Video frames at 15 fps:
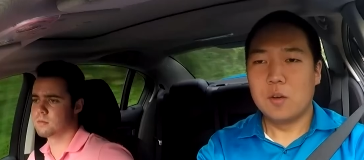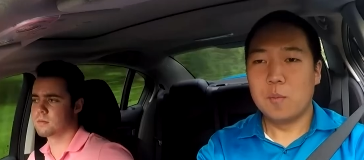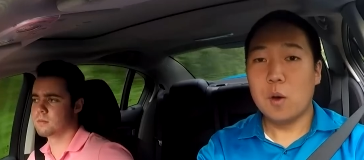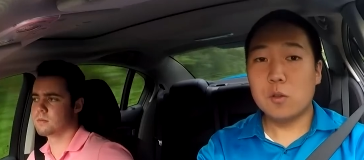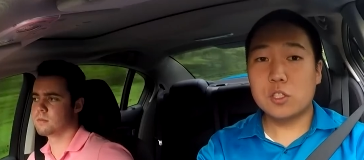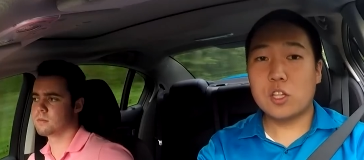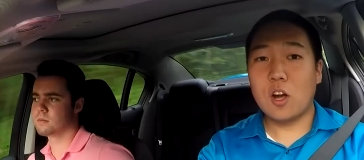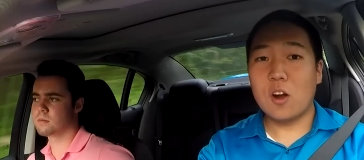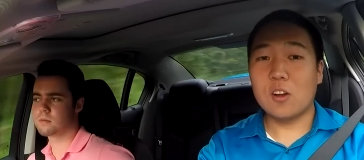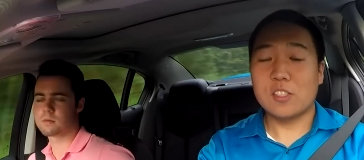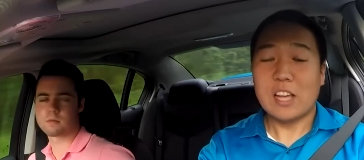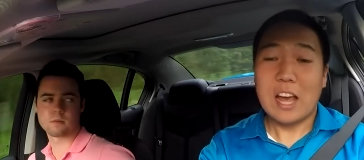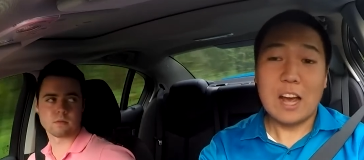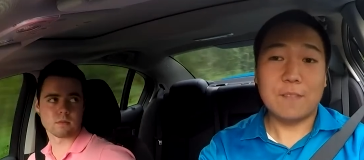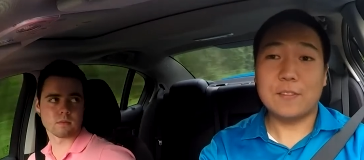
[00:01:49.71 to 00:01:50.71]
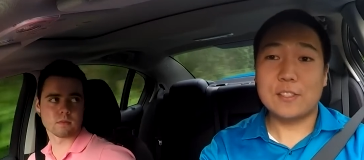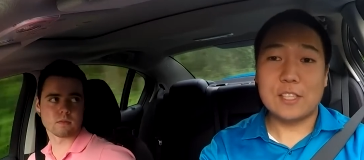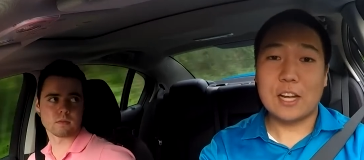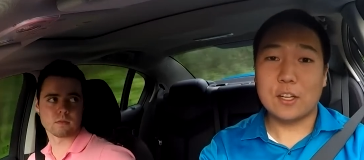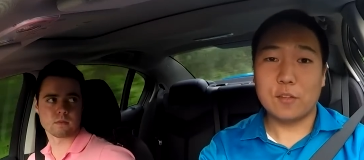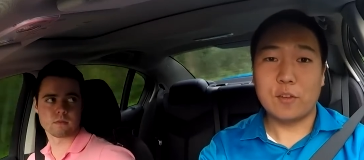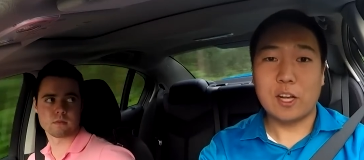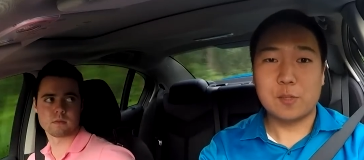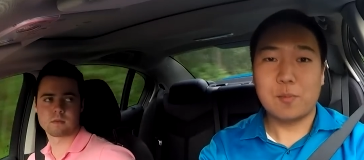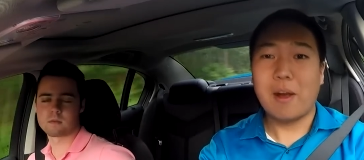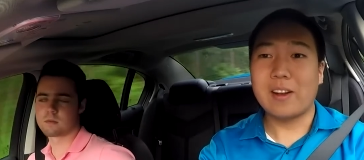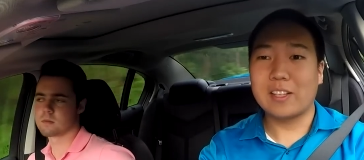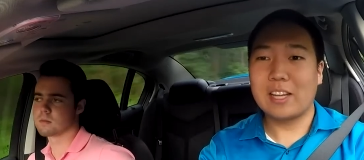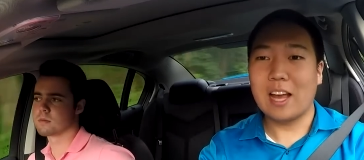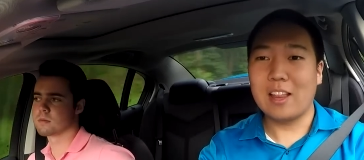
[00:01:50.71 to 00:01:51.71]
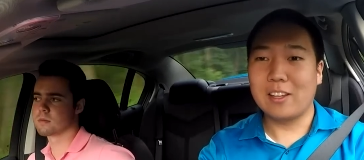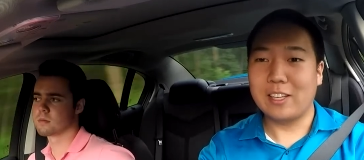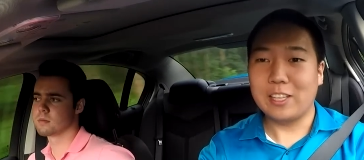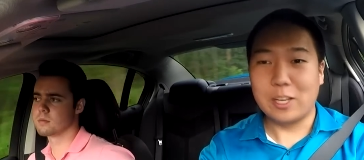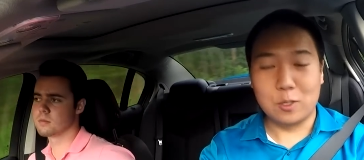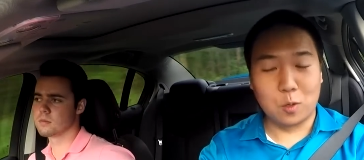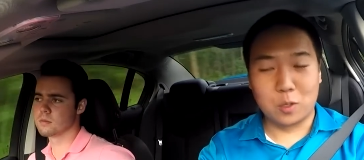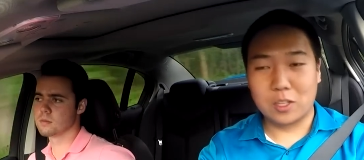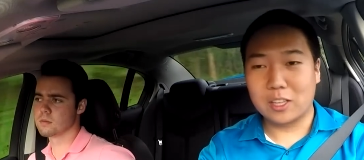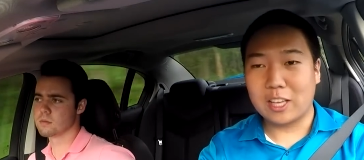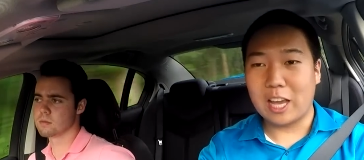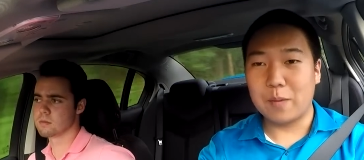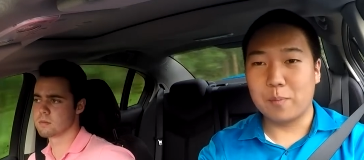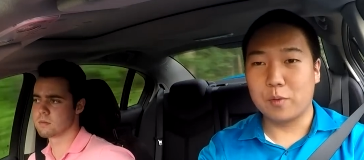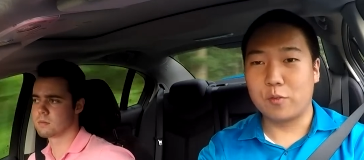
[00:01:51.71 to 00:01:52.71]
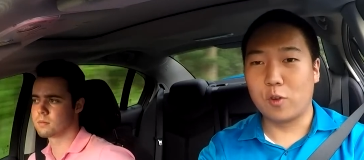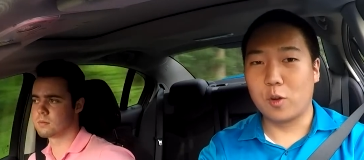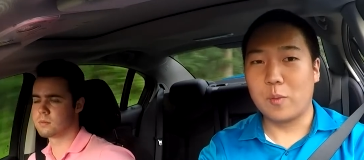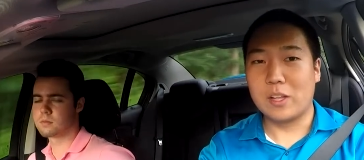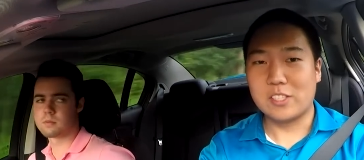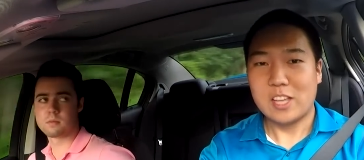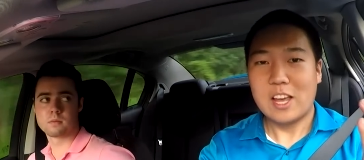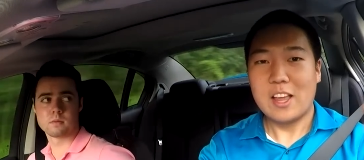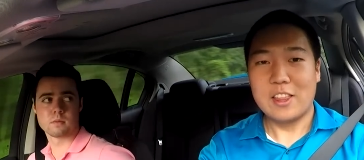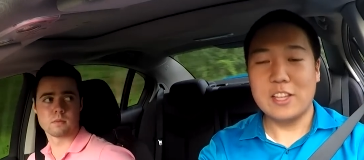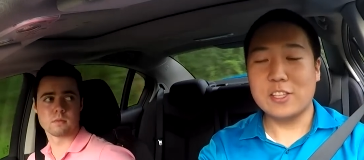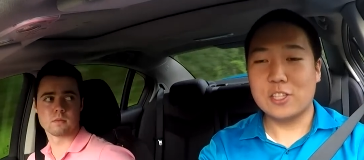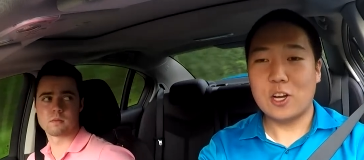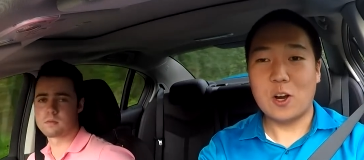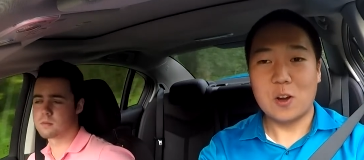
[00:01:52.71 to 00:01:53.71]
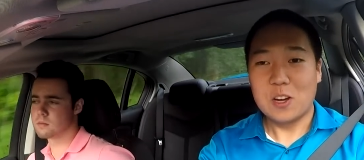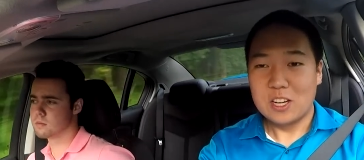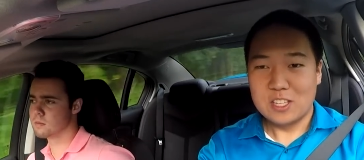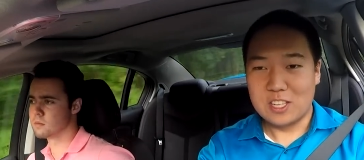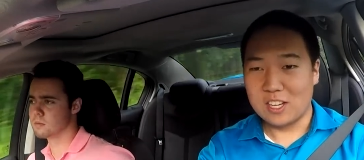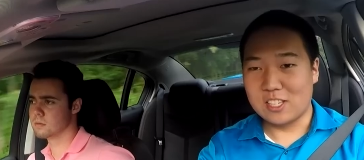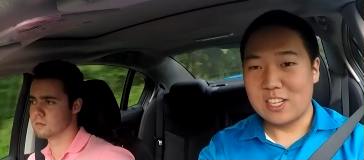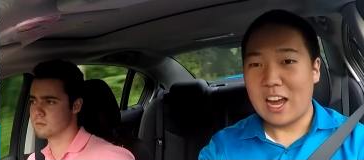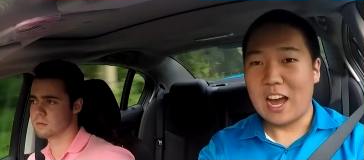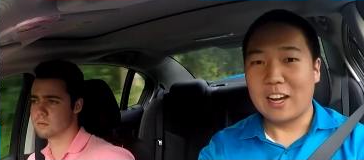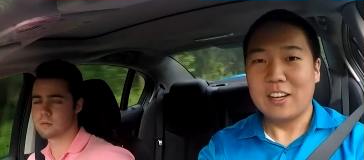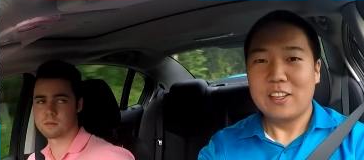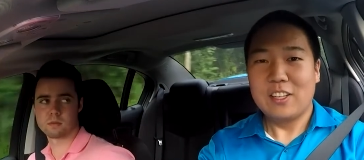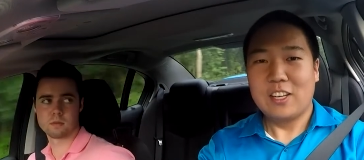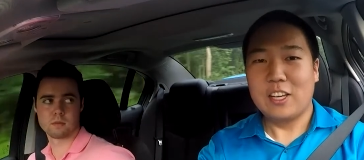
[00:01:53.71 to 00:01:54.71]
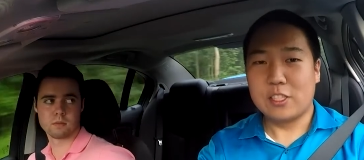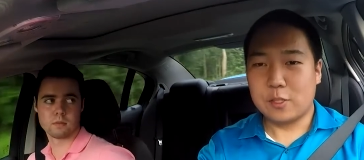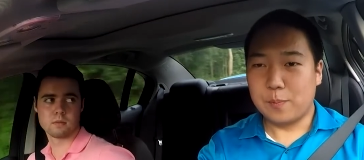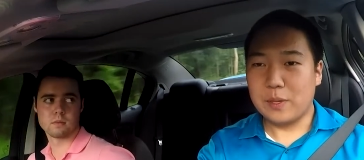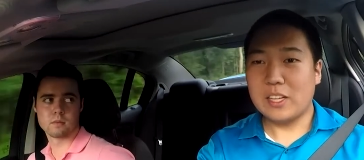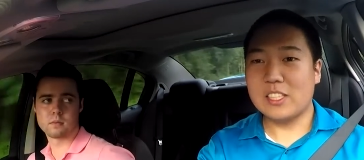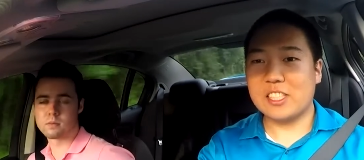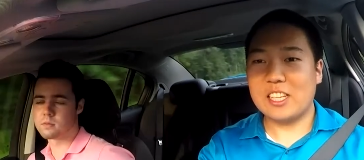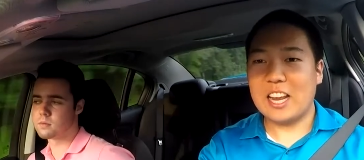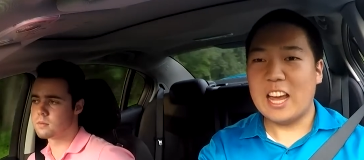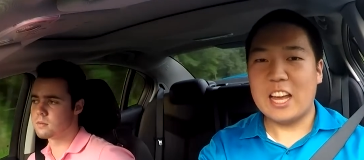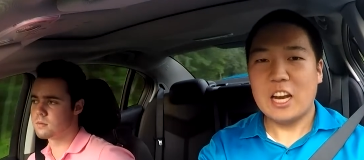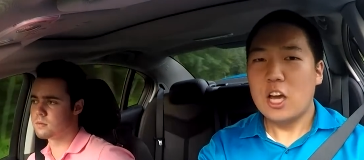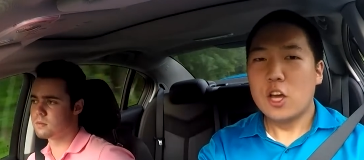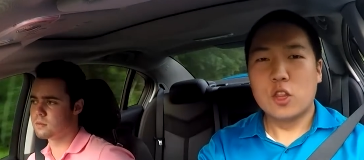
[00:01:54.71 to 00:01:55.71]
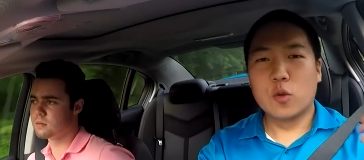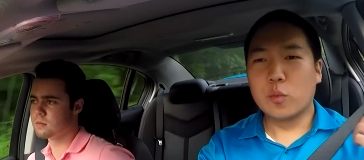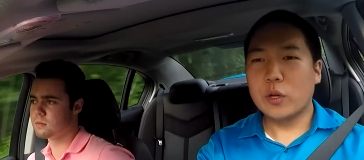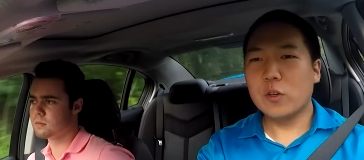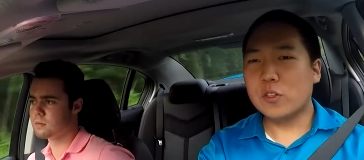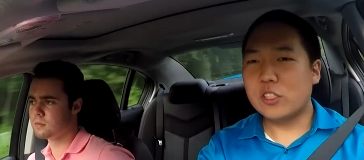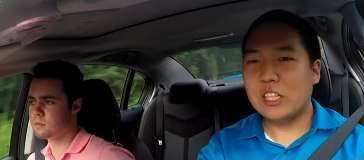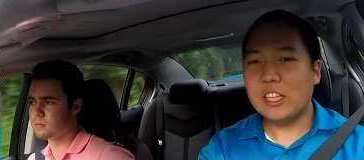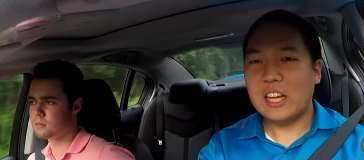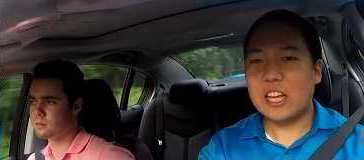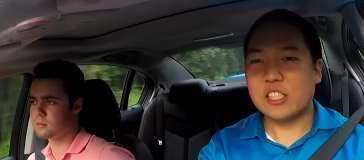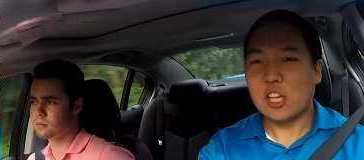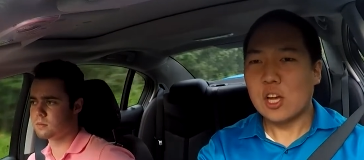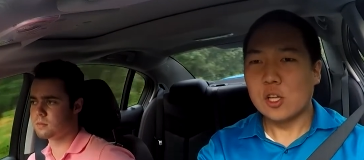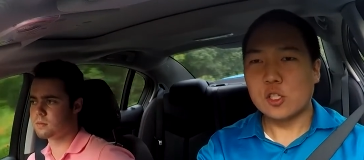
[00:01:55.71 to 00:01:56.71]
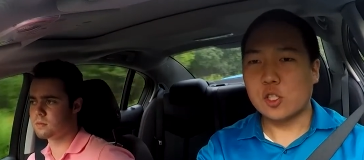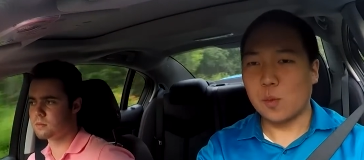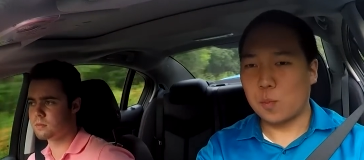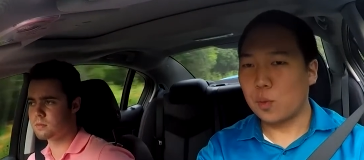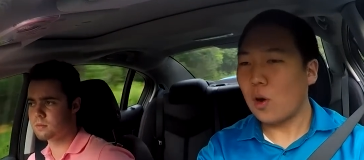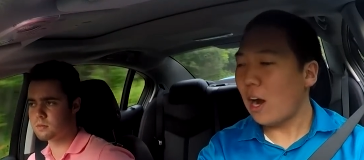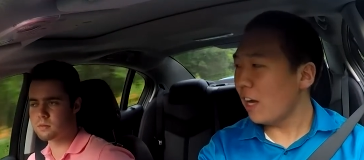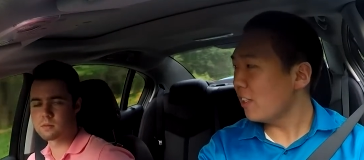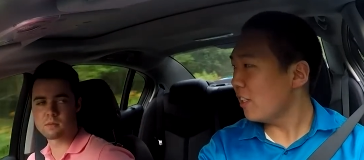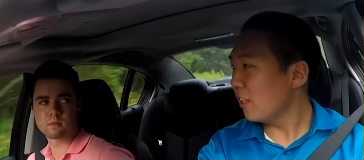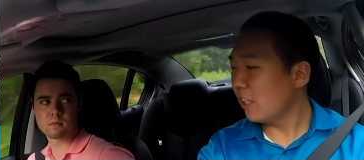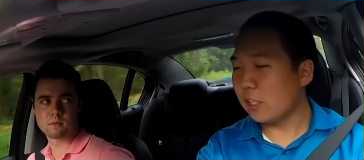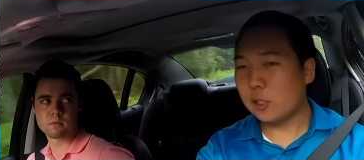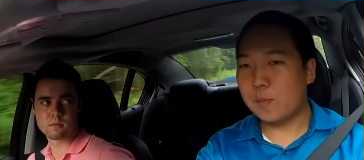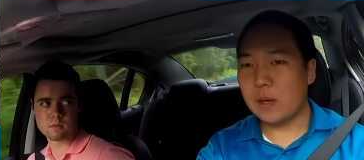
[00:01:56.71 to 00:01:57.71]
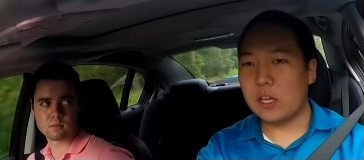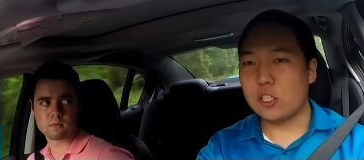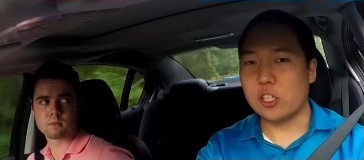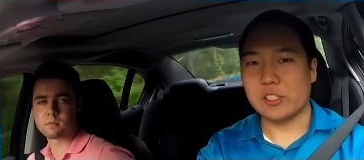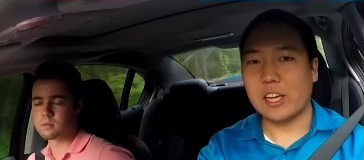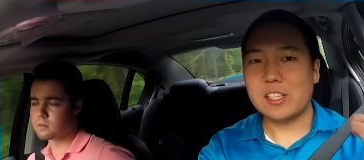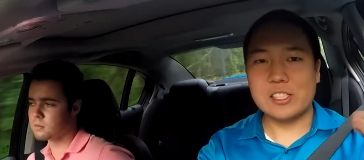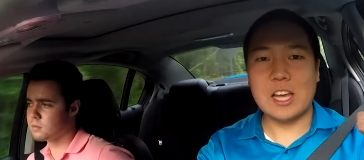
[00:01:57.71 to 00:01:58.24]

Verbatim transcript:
Speaker 1: Most cars have to sacrifice practicality in order to gain performance. This car does not. It's a big sedan. The rear seat is surprisingly spacious. I